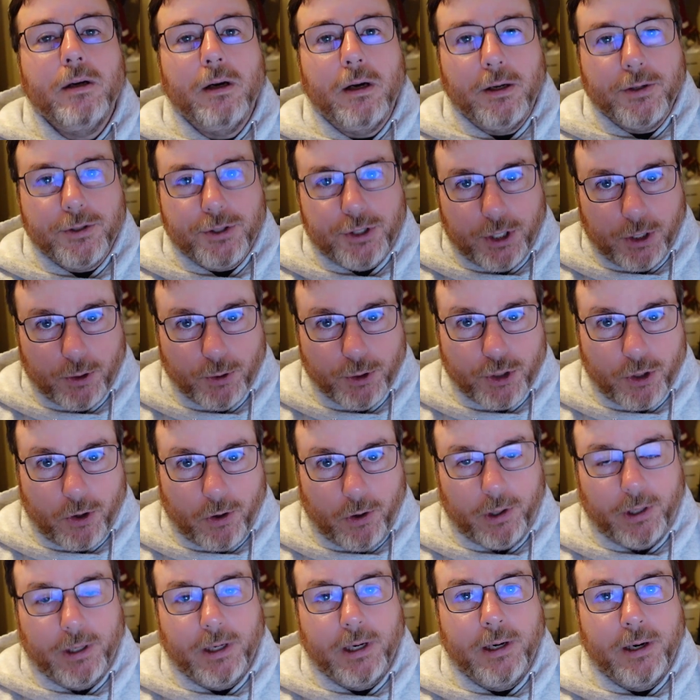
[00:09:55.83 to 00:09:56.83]
single
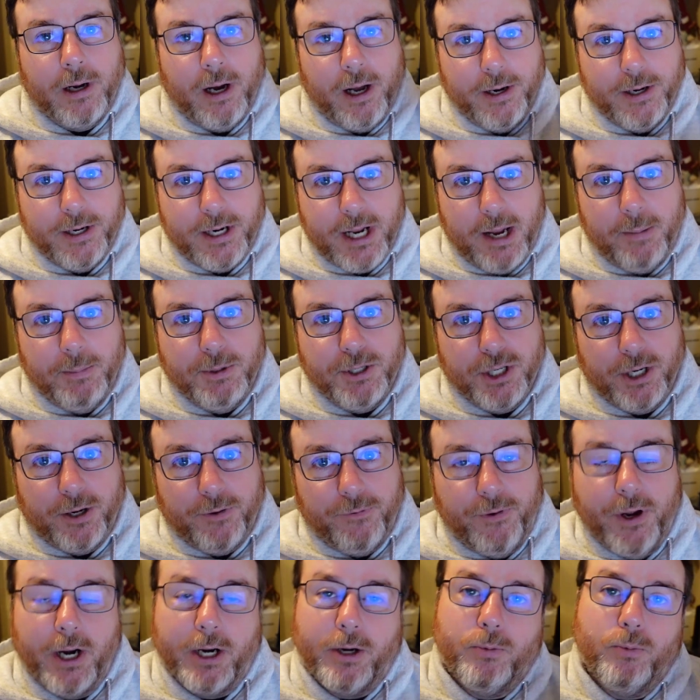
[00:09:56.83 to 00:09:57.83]
target non-damaging
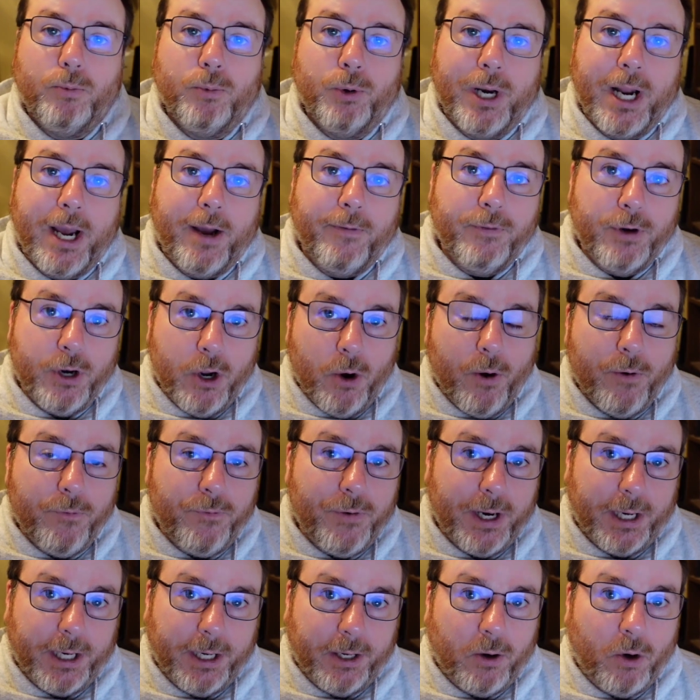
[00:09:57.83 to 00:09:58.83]
effect would have no
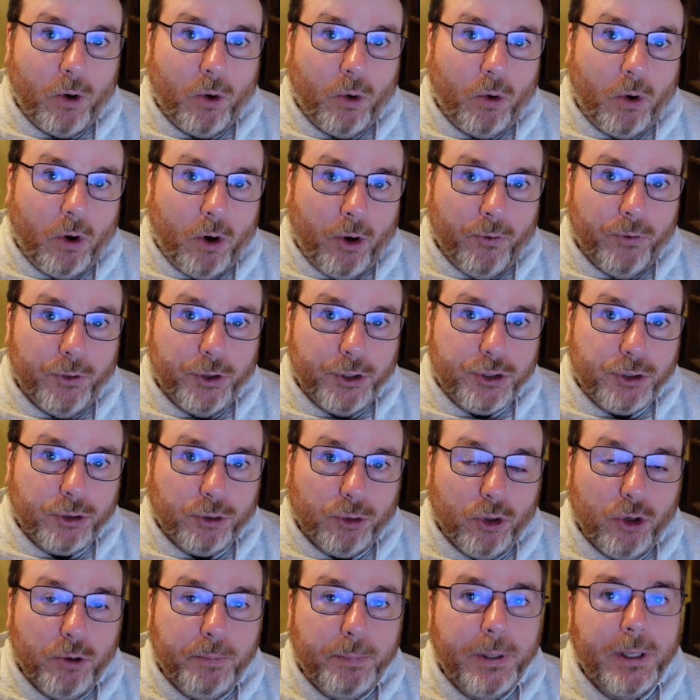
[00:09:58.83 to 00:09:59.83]
effect at all on the
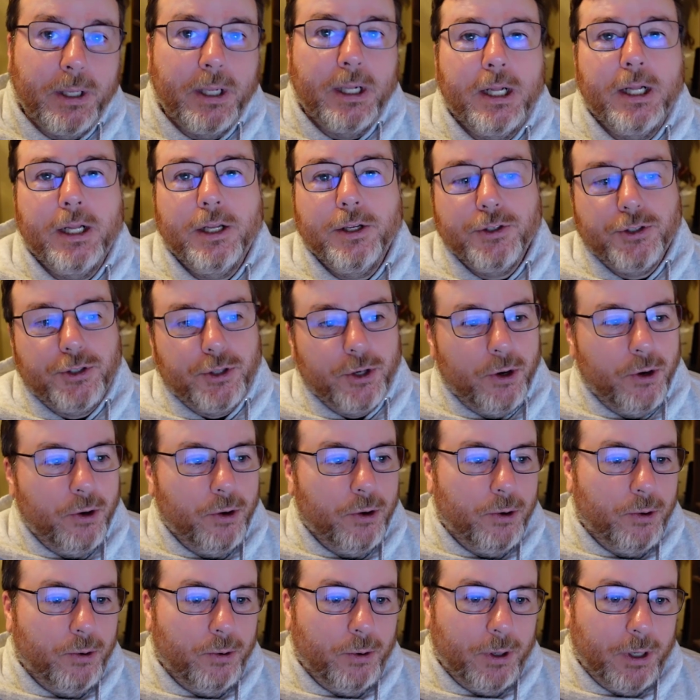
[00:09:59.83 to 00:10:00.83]
troop.
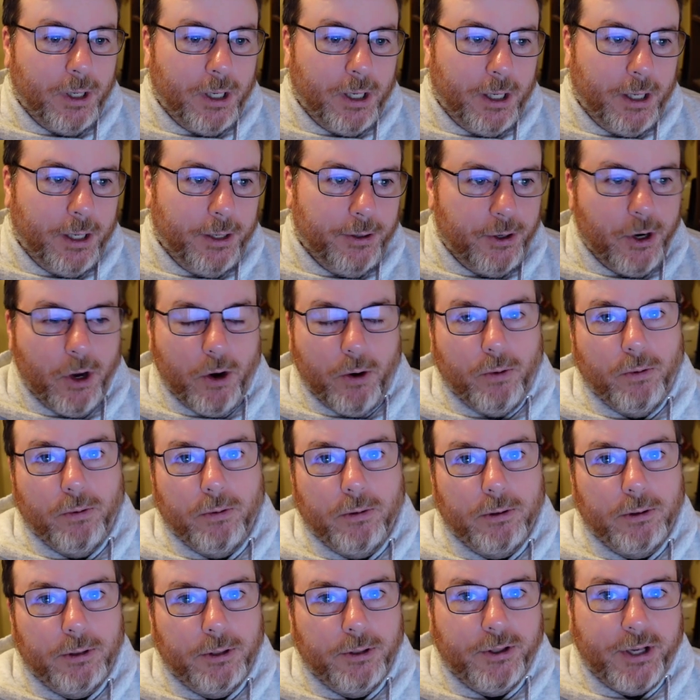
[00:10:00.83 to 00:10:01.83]
So no,
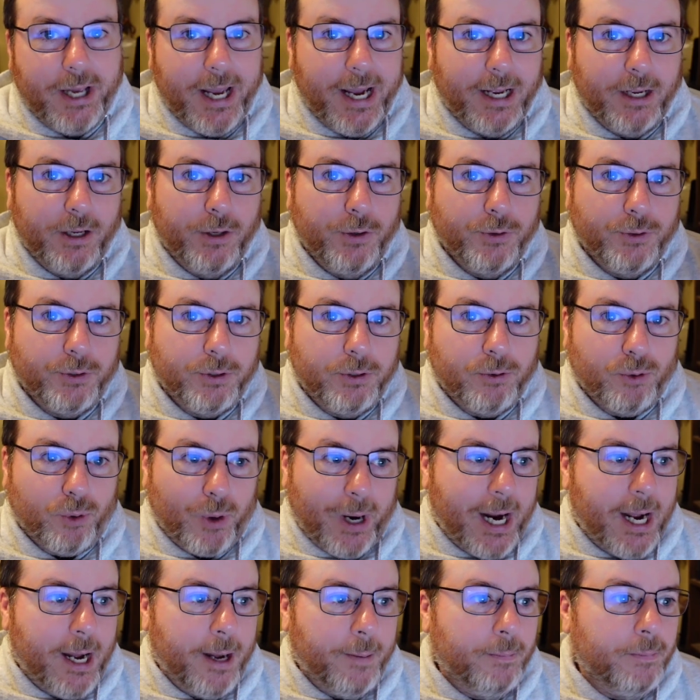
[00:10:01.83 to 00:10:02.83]
you can't use
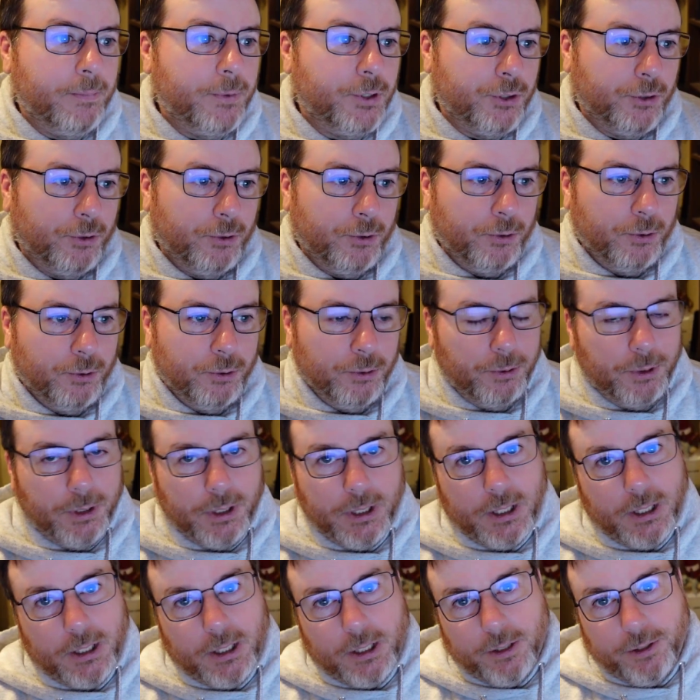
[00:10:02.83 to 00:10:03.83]
grab to
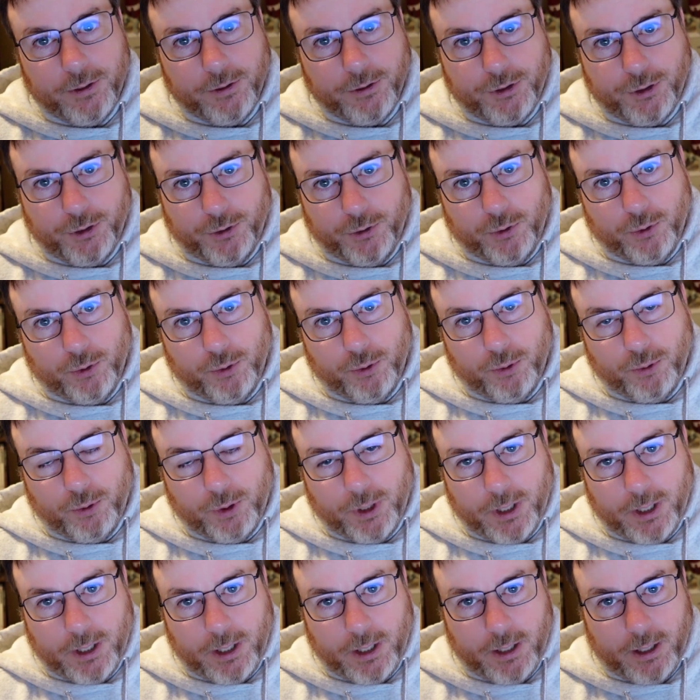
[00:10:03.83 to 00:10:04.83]

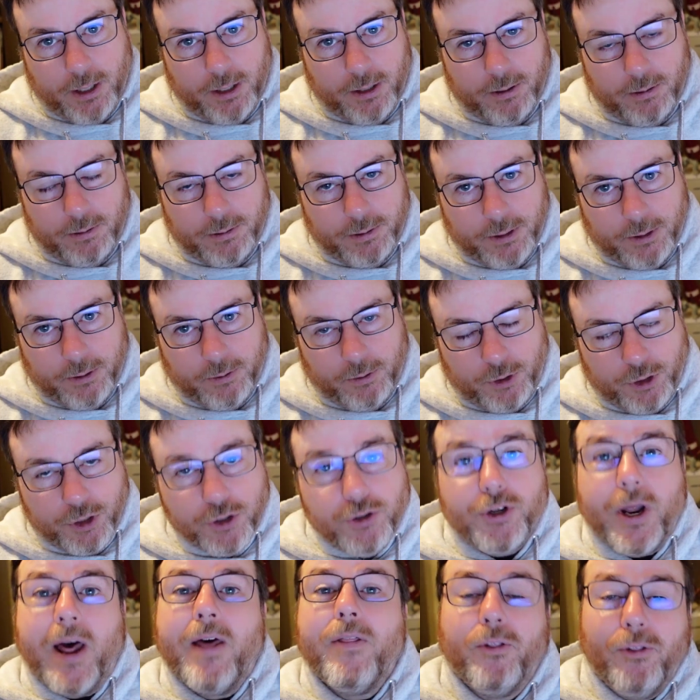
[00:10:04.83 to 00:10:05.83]

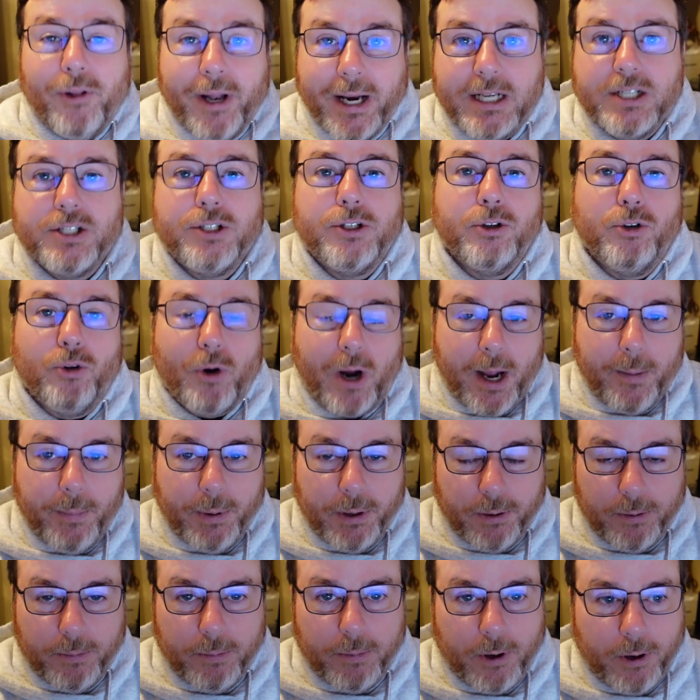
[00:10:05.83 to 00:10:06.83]
use athletics to grab
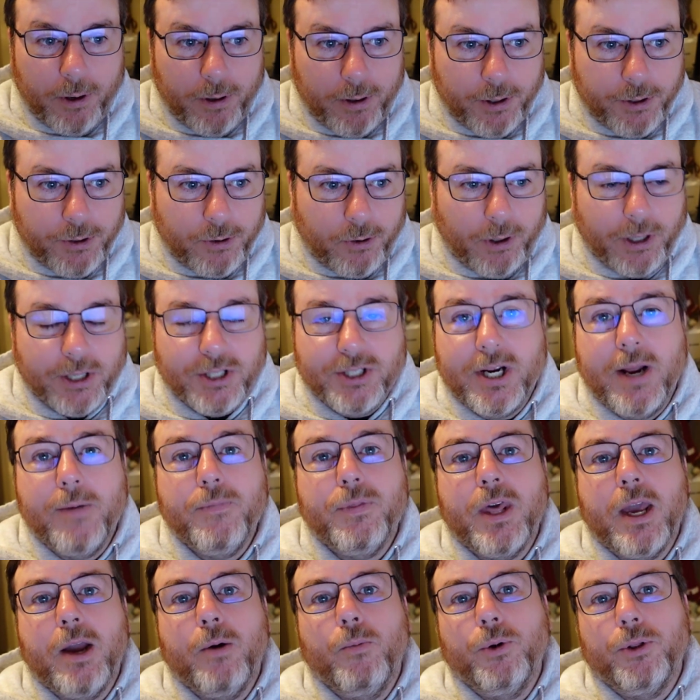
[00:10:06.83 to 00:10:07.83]
a target. Same
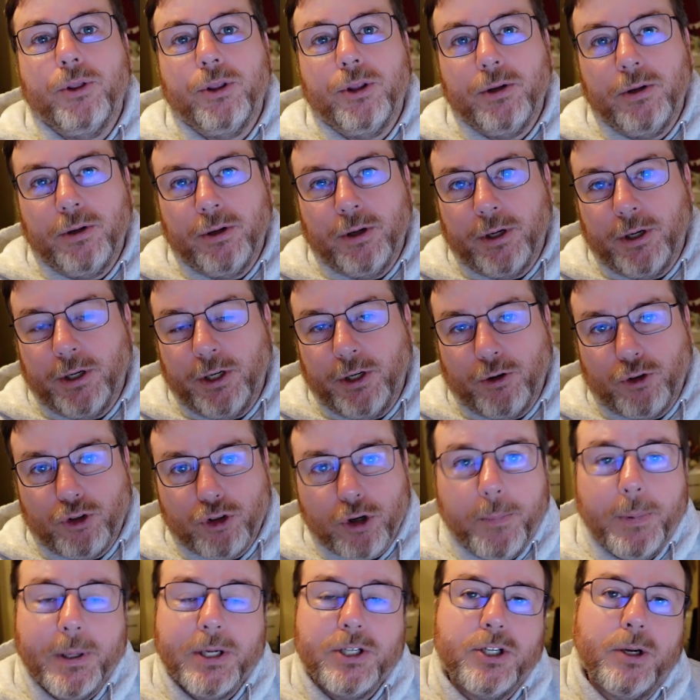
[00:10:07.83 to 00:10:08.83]
thing with
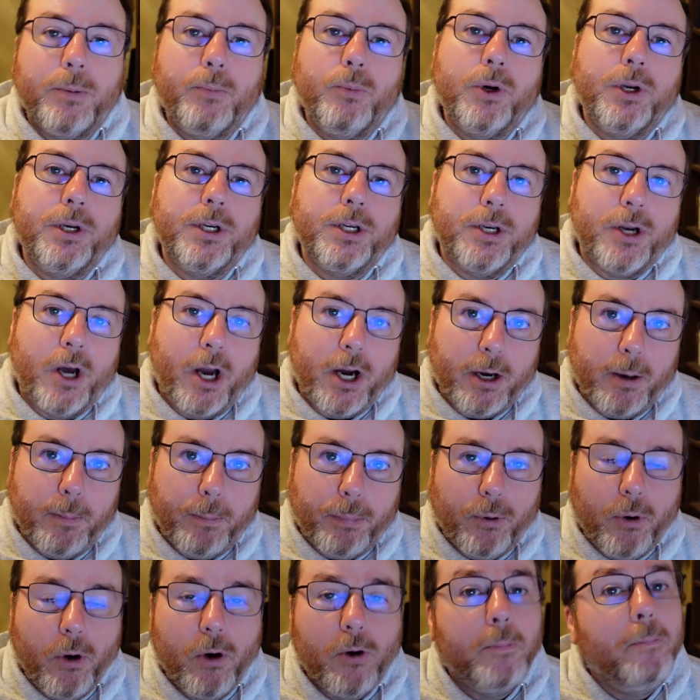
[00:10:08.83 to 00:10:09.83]
tripping someone to knock them
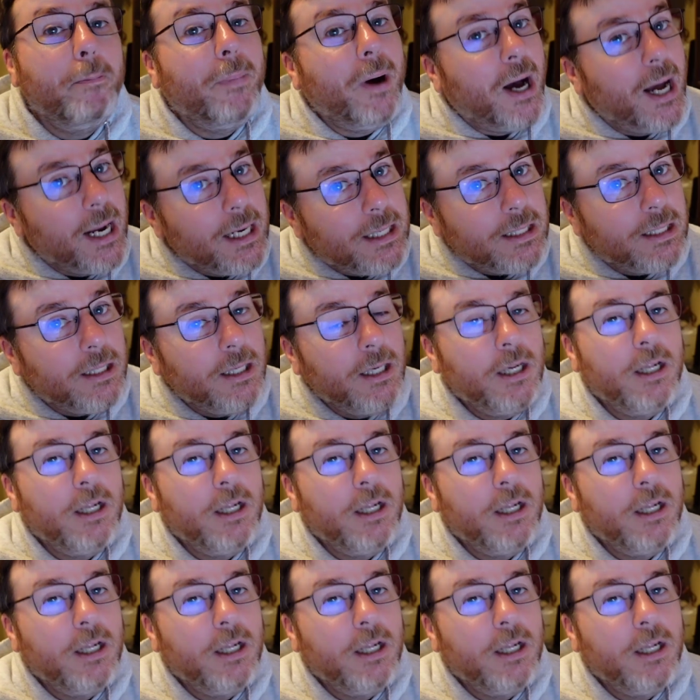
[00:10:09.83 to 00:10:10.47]
prone. But